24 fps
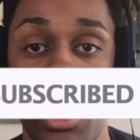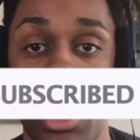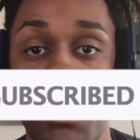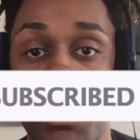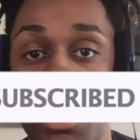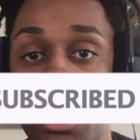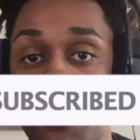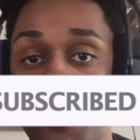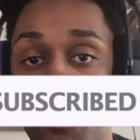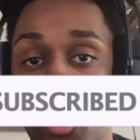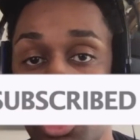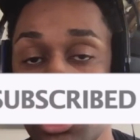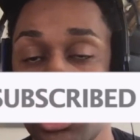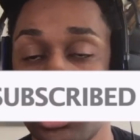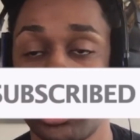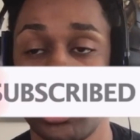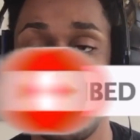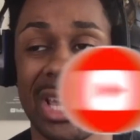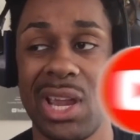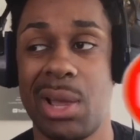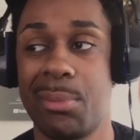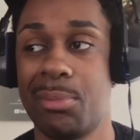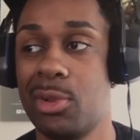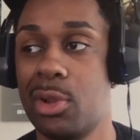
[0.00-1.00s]
I'm in voice
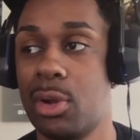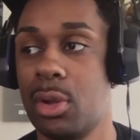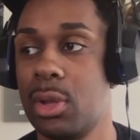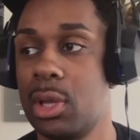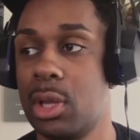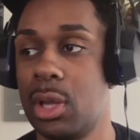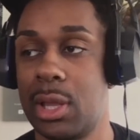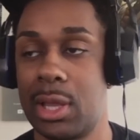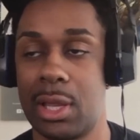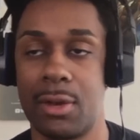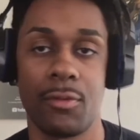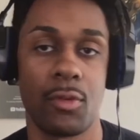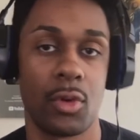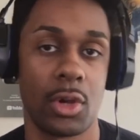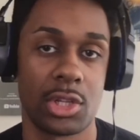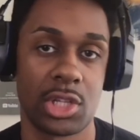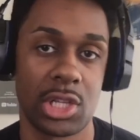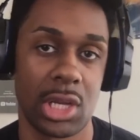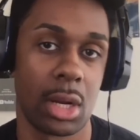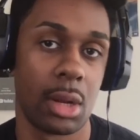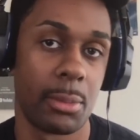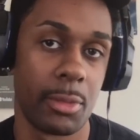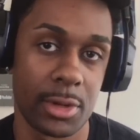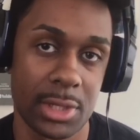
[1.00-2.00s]
chat. I'm literally like in voice
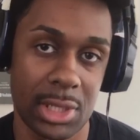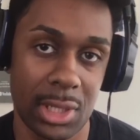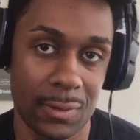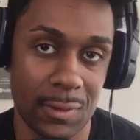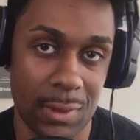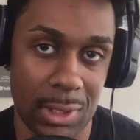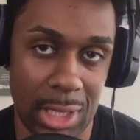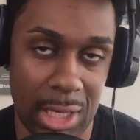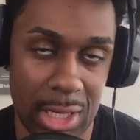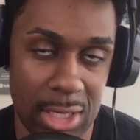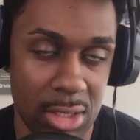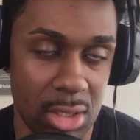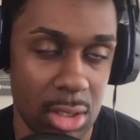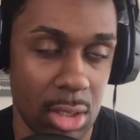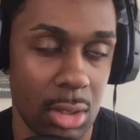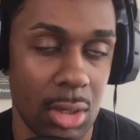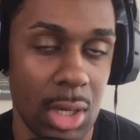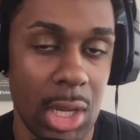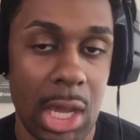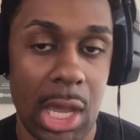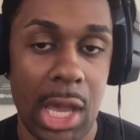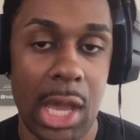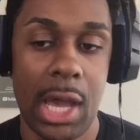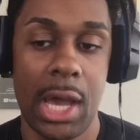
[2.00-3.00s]
chat almost every day, so
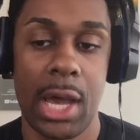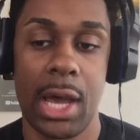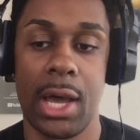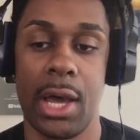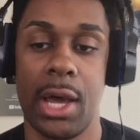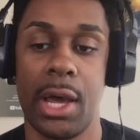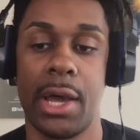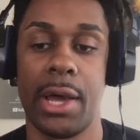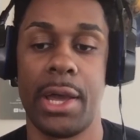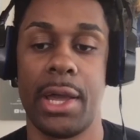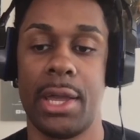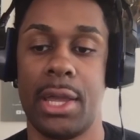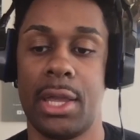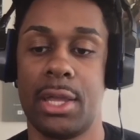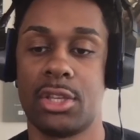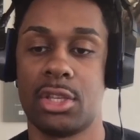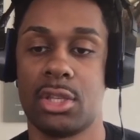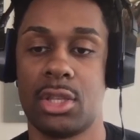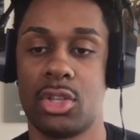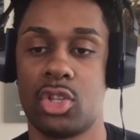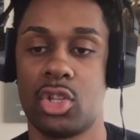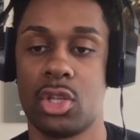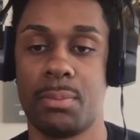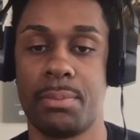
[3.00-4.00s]
uh, it,
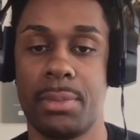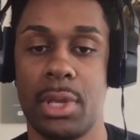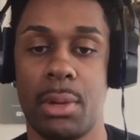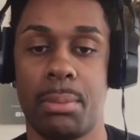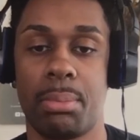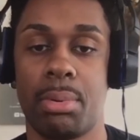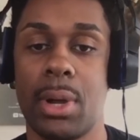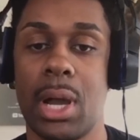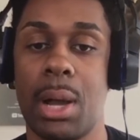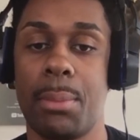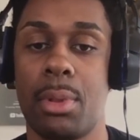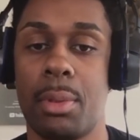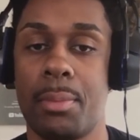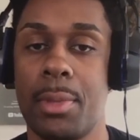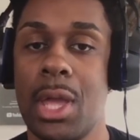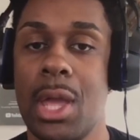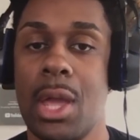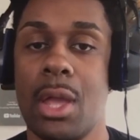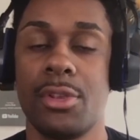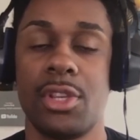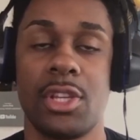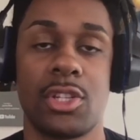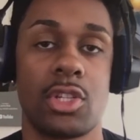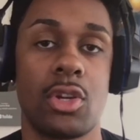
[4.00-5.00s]
it shouldn't be a problem.
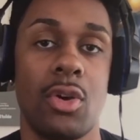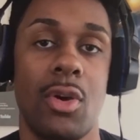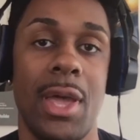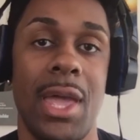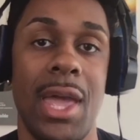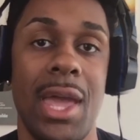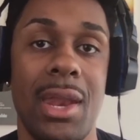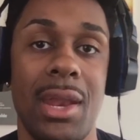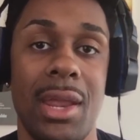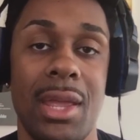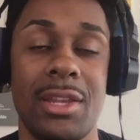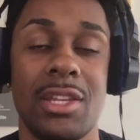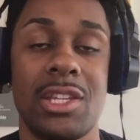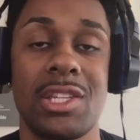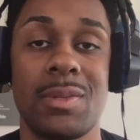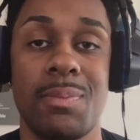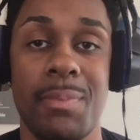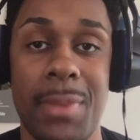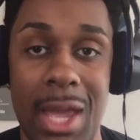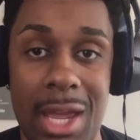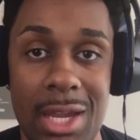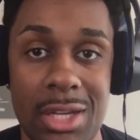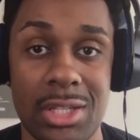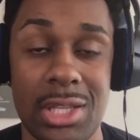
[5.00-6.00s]
Just go ahead and
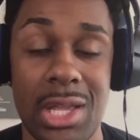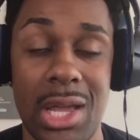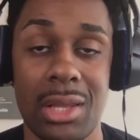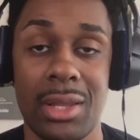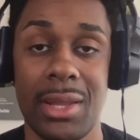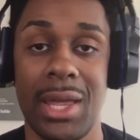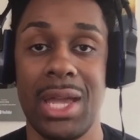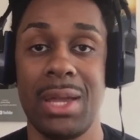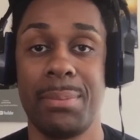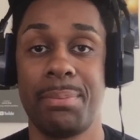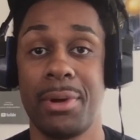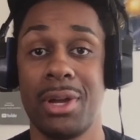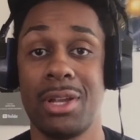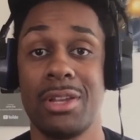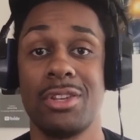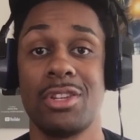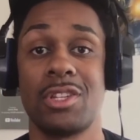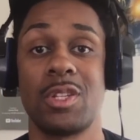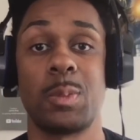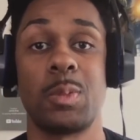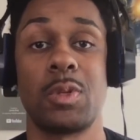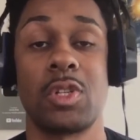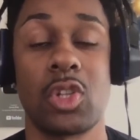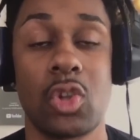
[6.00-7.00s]
smash that like button,
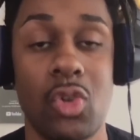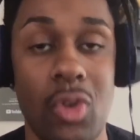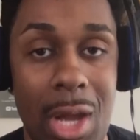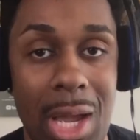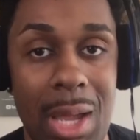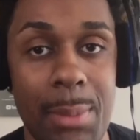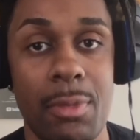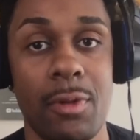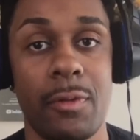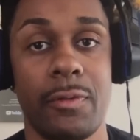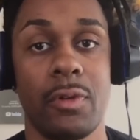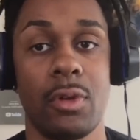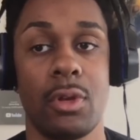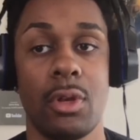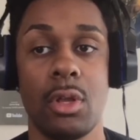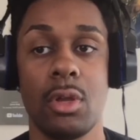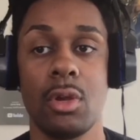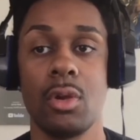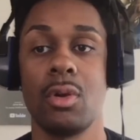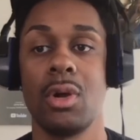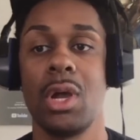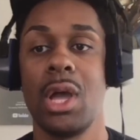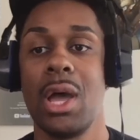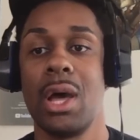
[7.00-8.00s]
subscribe if you're
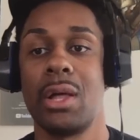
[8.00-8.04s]
new.